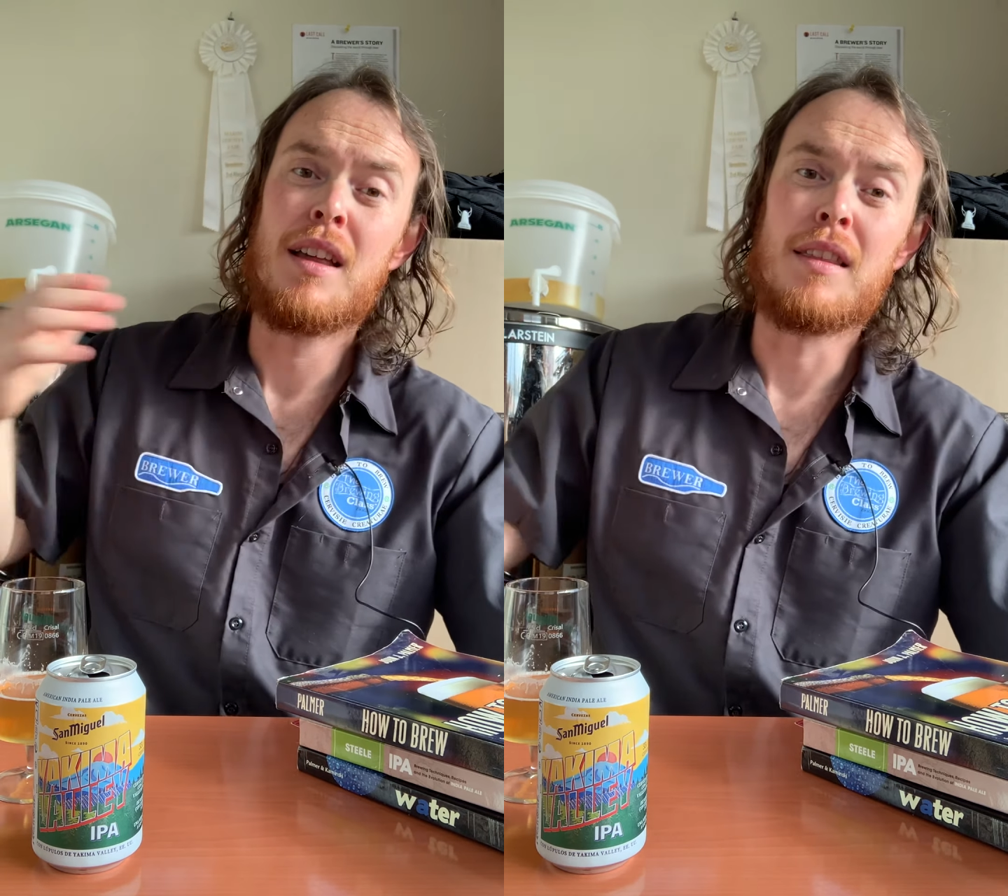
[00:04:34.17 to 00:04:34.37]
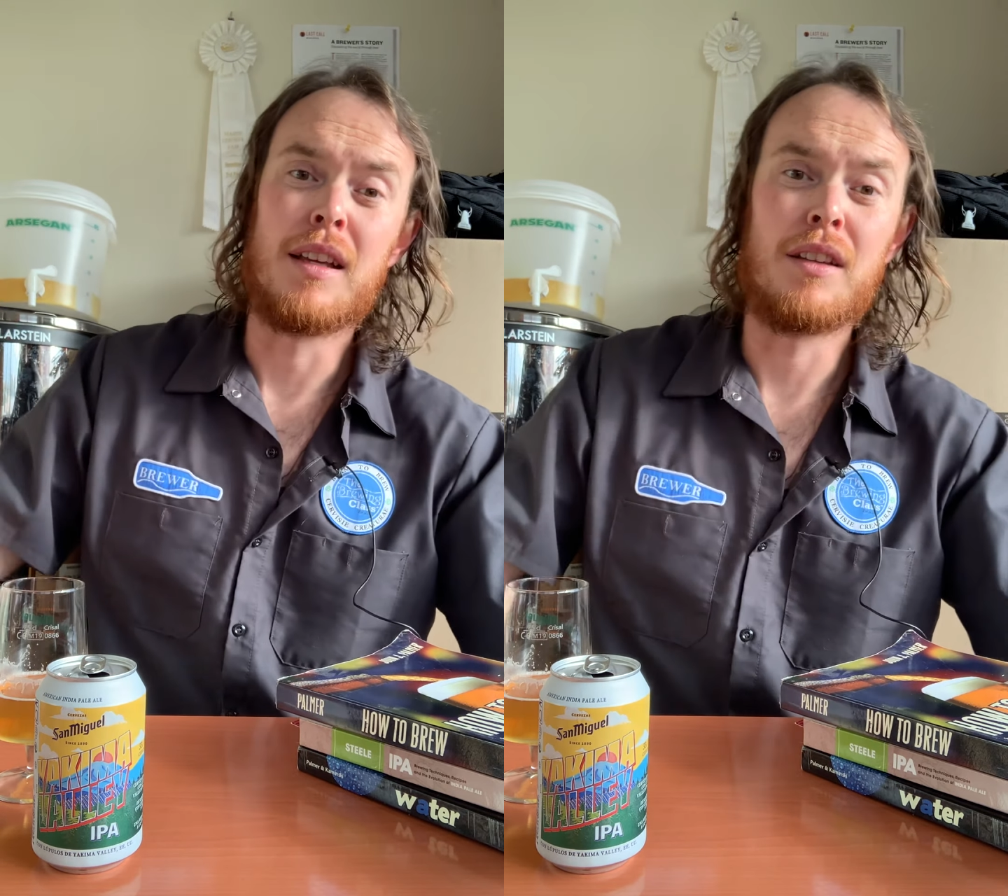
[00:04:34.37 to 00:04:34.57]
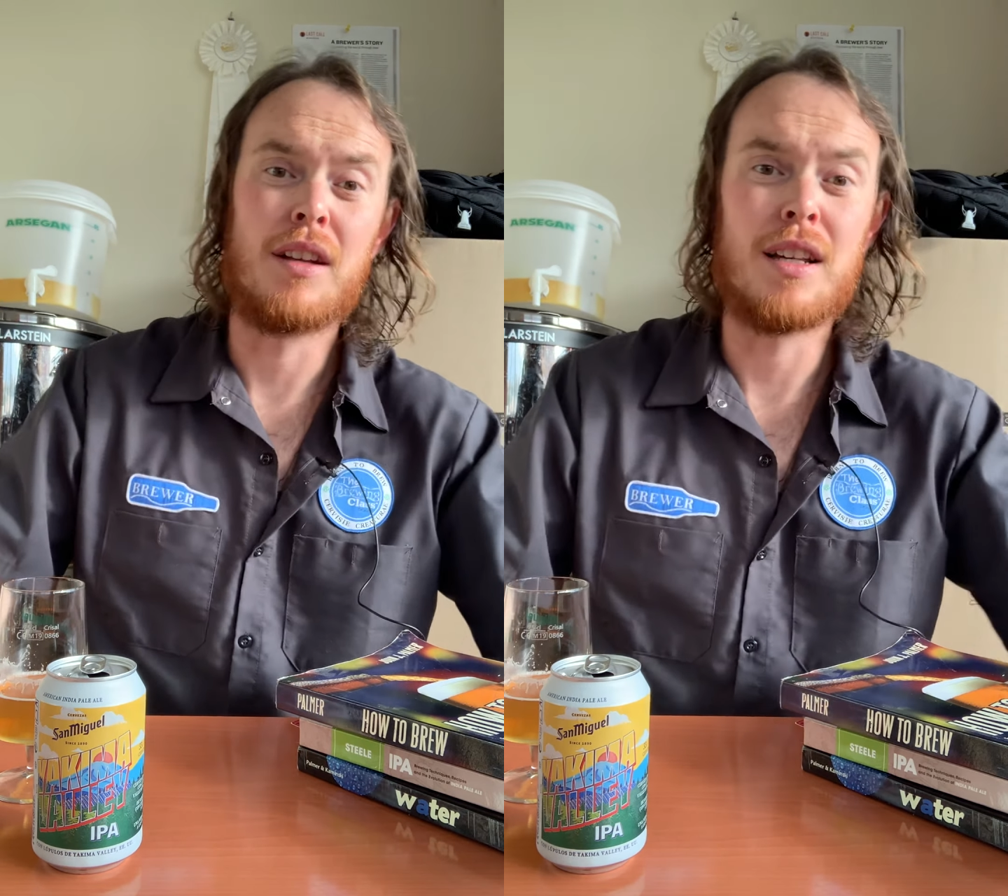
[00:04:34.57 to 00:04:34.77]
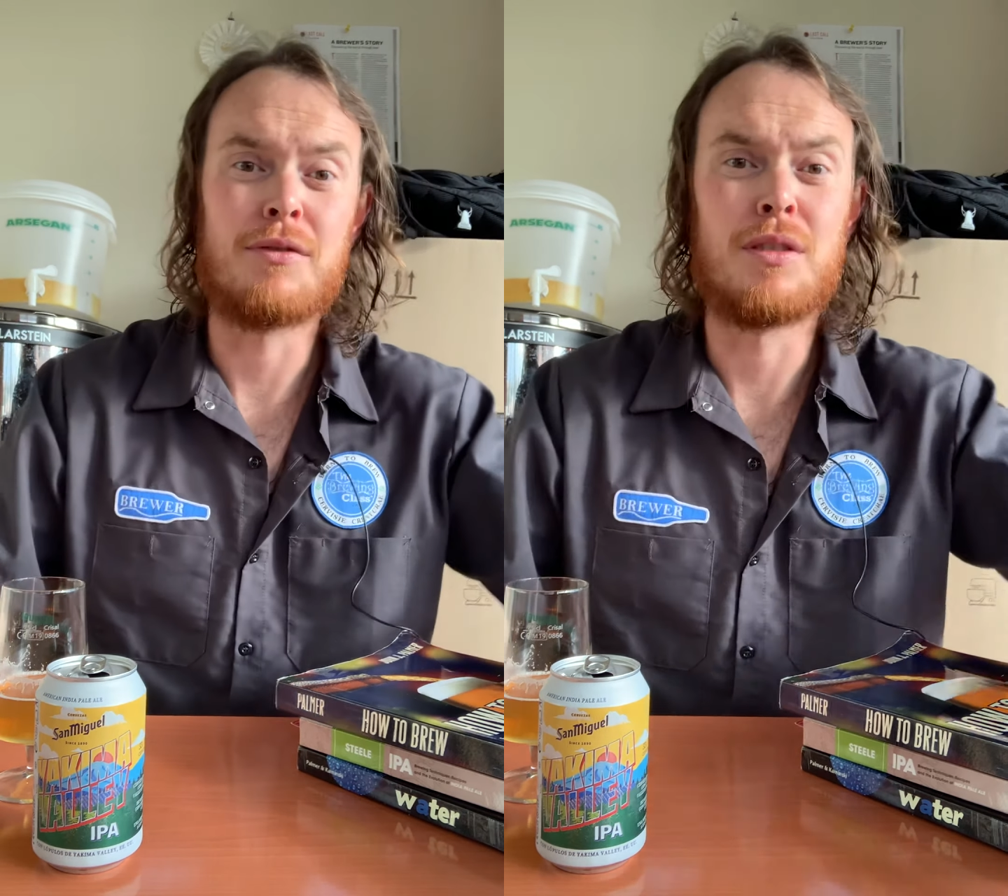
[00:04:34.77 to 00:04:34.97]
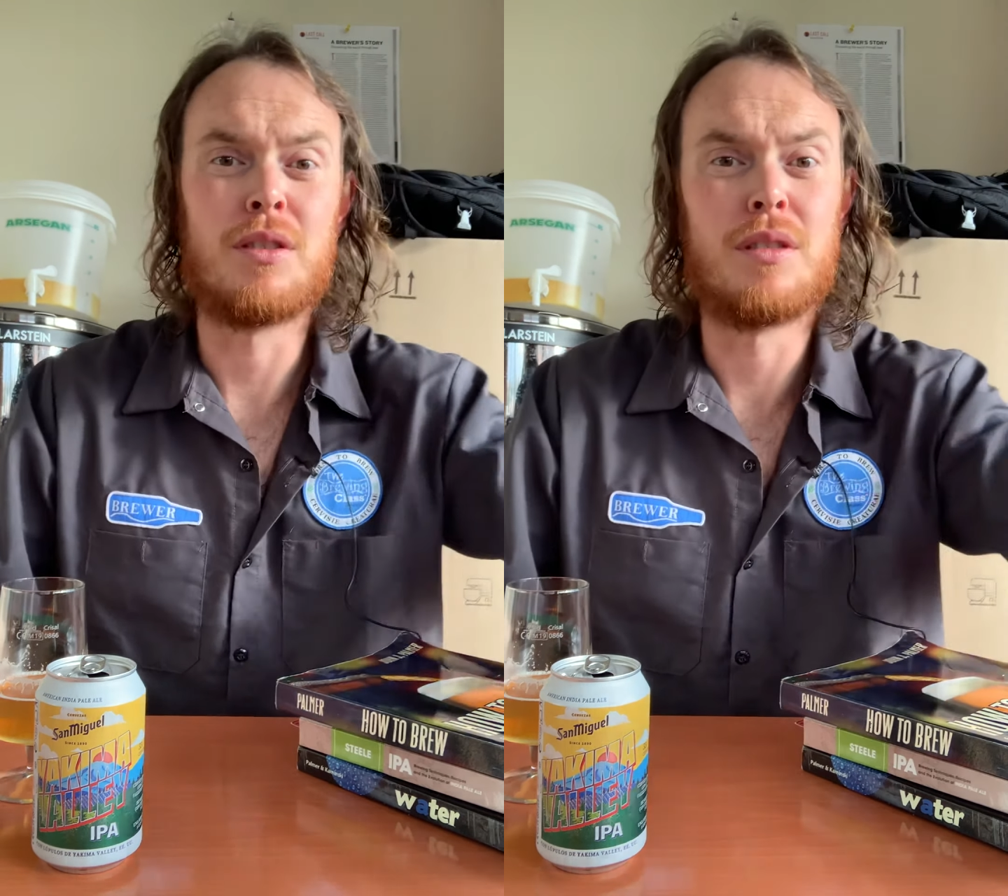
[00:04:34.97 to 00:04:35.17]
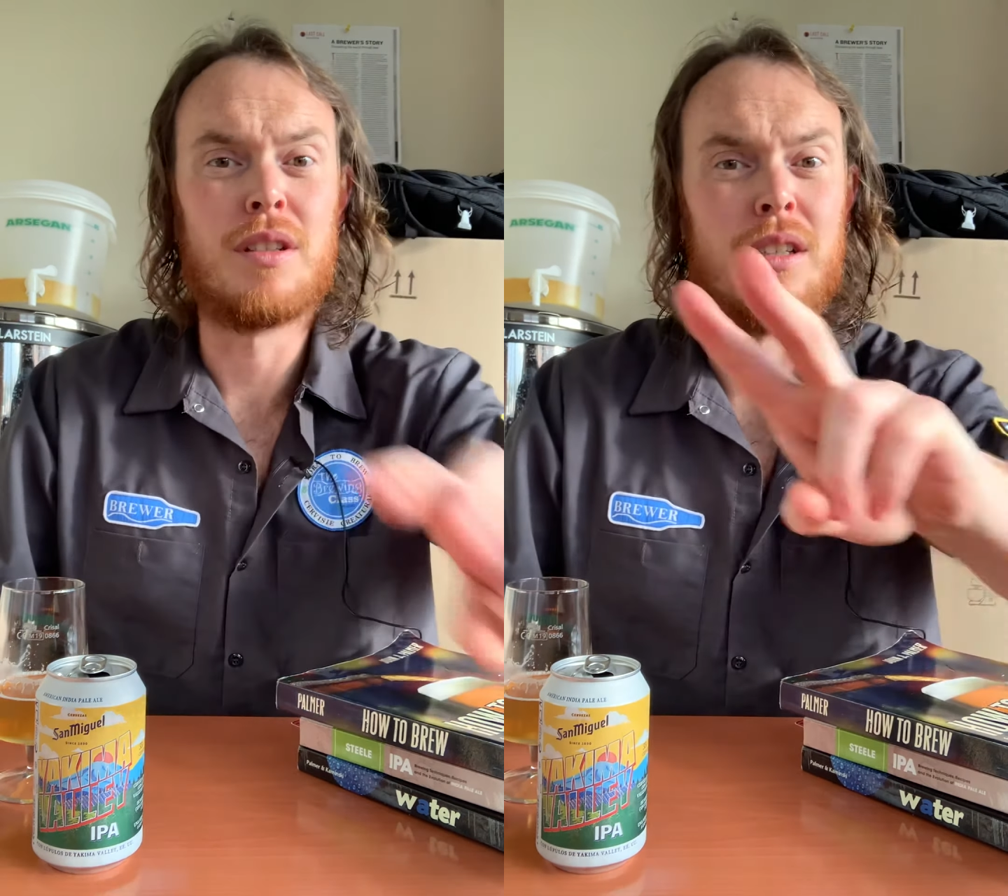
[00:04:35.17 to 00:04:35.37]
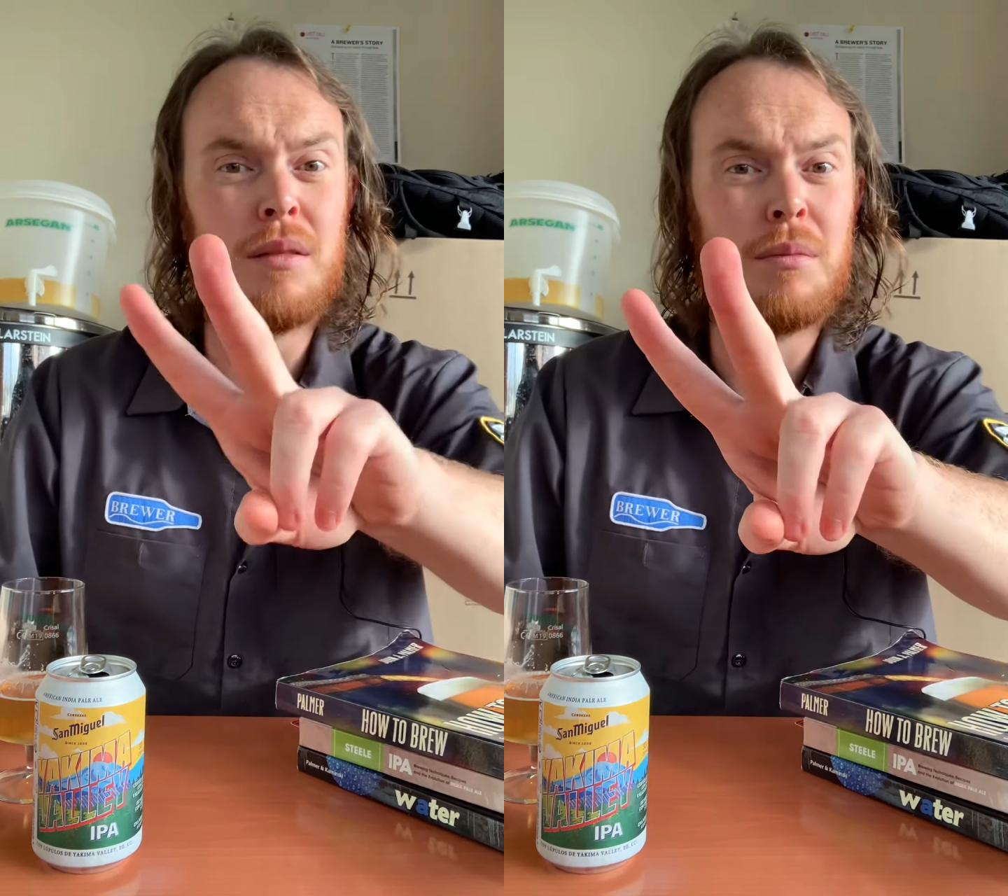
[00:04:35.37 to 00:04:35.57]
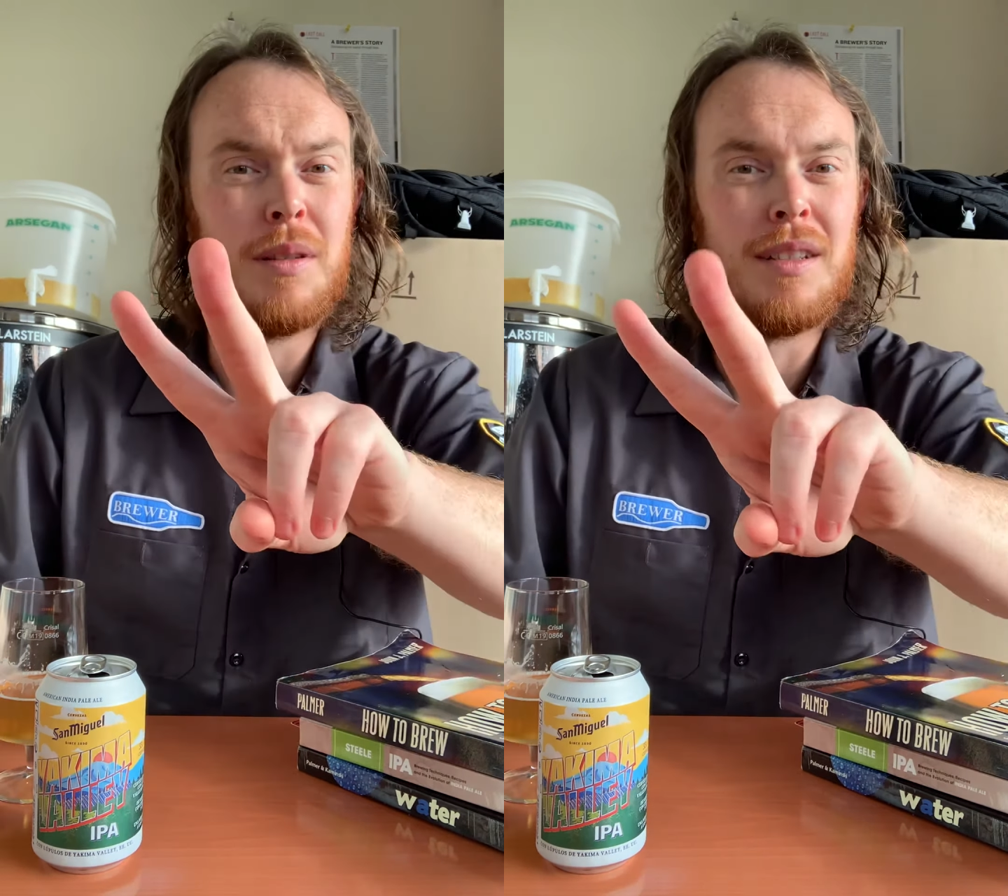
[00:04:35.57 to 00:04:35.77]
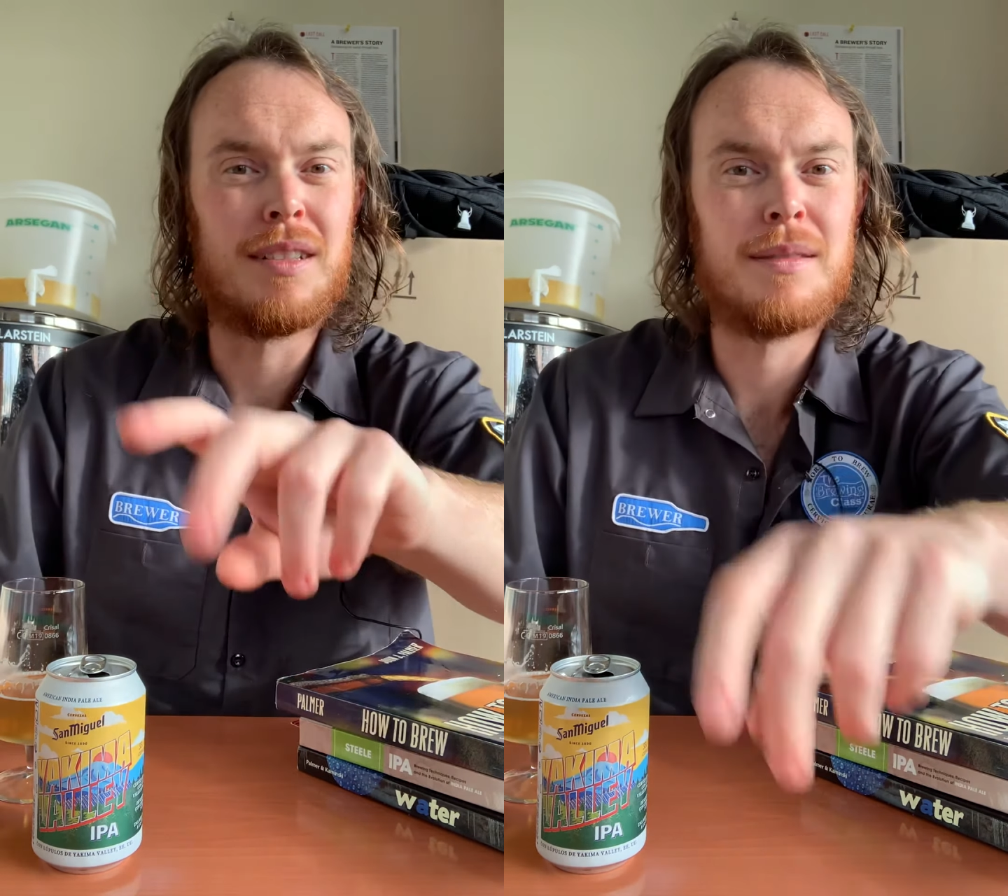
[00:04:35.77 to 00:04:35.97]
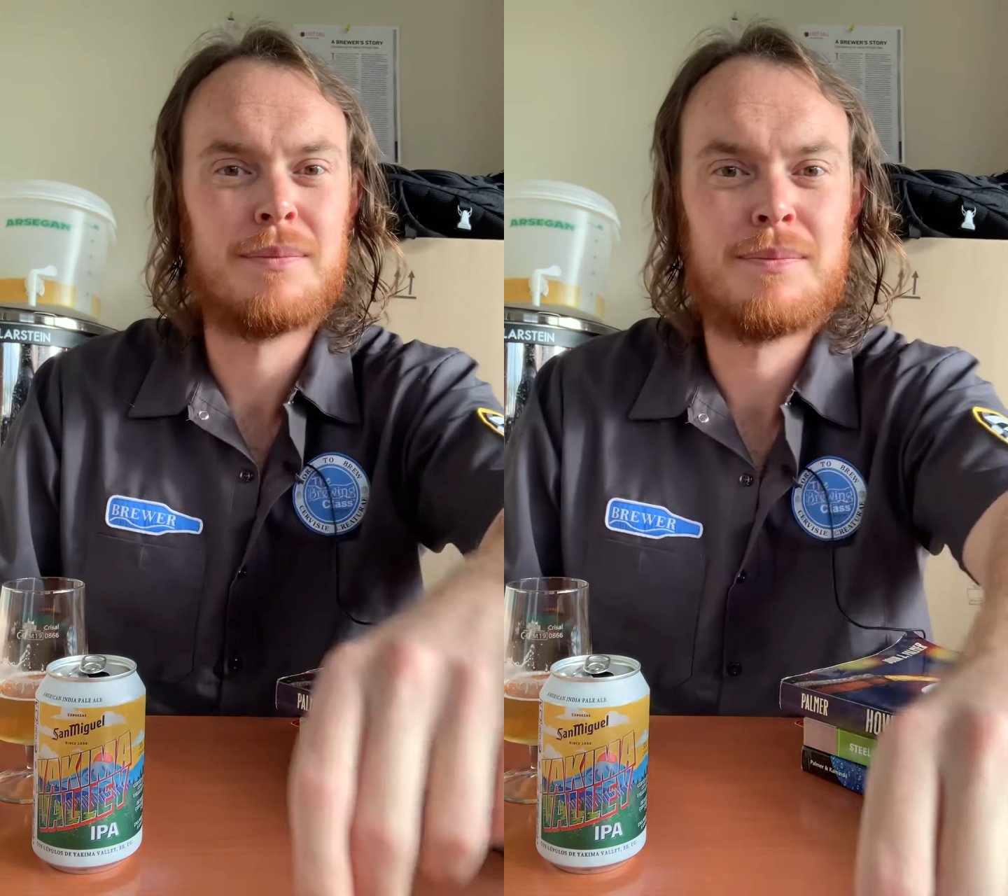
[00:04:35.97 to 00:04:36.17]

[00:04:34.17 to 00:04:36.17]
Thank you guys for tuning in. Peace.